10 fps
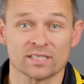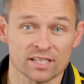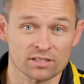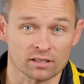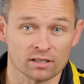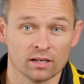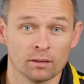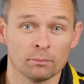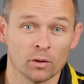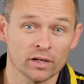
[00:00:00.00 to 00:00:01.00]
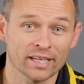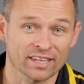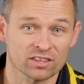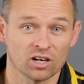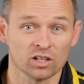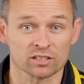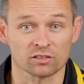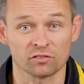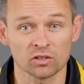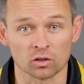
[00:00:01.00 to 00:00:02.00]
engine, Burning ethanol as a
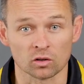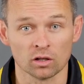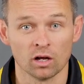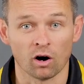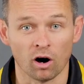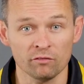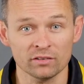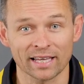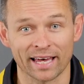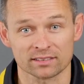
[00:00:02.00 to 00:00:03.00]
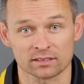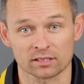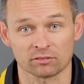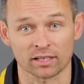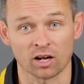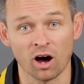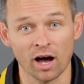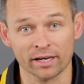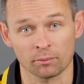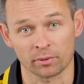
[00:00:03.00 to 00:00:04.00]
fuel often allows us to run
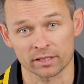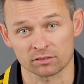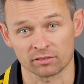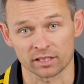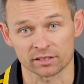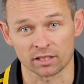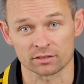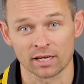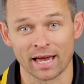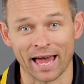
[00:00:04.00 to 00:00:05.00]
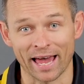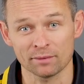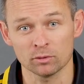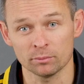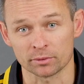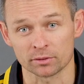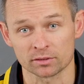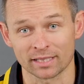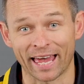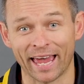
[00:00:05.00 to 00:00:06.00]
higher compression ratios, add more
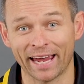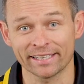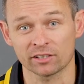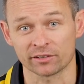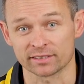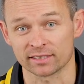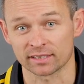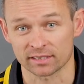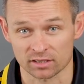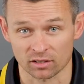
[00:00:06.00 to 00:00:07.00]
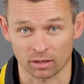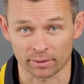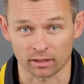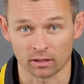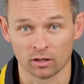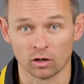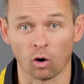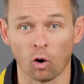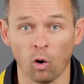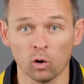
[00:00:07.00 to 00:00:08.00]
boost, and increase ignition timing,
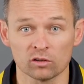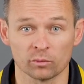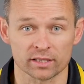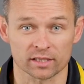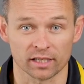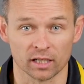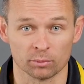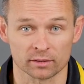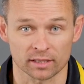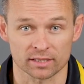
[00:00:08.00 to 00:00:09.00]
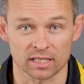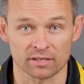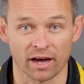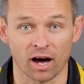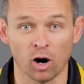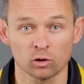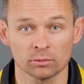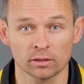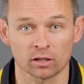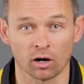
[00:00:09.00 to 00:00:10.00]
all of which can help us achieve our
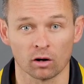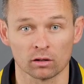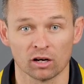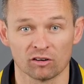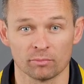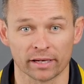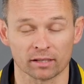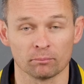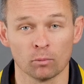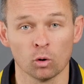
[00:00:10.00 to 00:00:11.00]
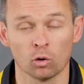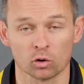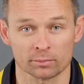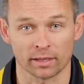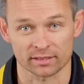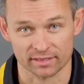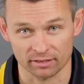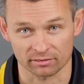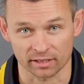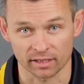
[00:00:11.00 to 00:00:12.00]
ultimate goal of making more horsepower
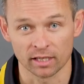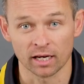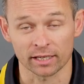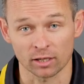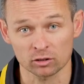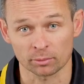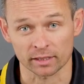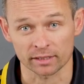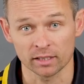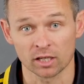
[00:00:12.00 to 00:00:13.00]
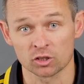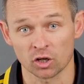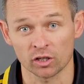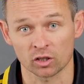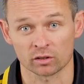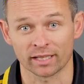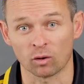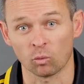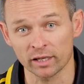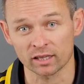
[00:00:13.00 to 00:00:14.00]
safely and ultimately turning on
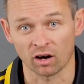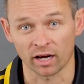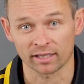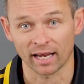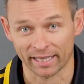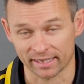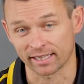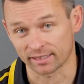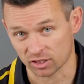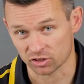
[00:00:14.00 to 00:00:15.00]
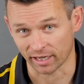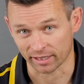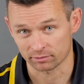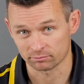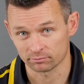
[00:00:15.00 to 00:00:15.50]
that win light at the end of the track.